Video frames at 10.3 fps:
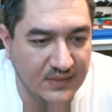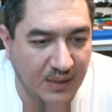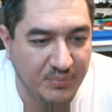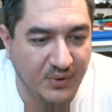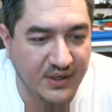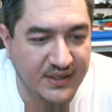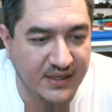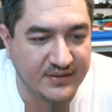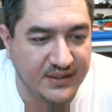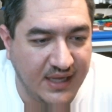A printed
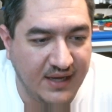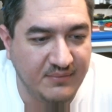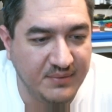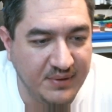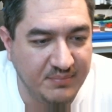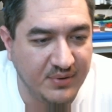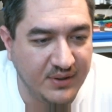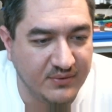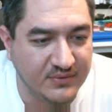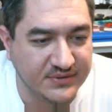Delta, that would be
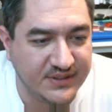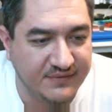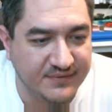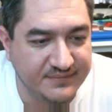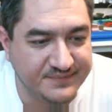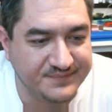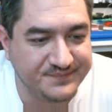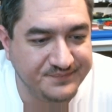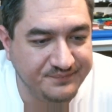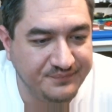pretty cool, Steven.
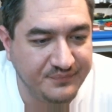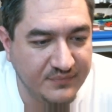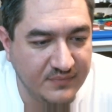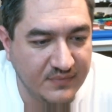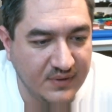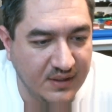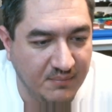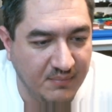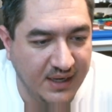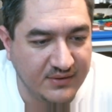
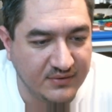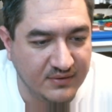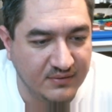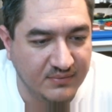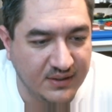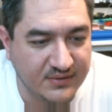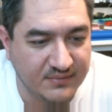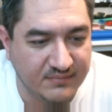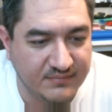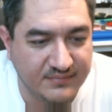Michael,
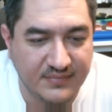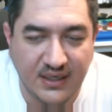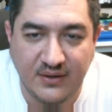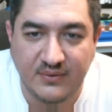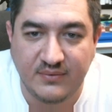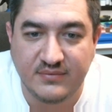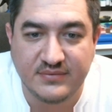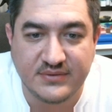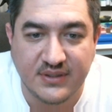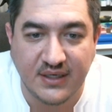welcome. Hello.
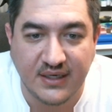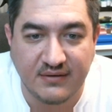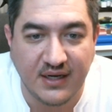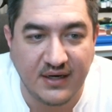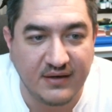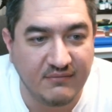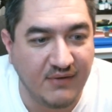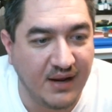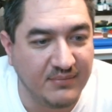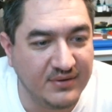Sorry, I kind of
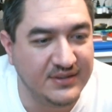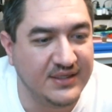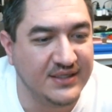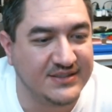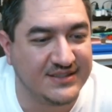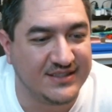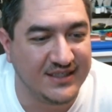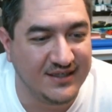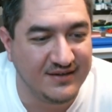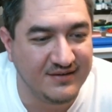rambled and didn't
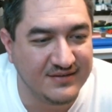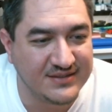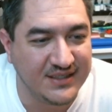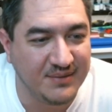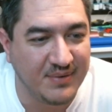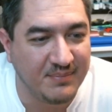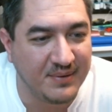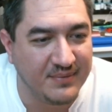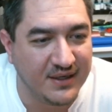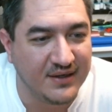see you pop
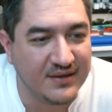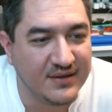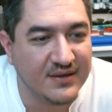up there.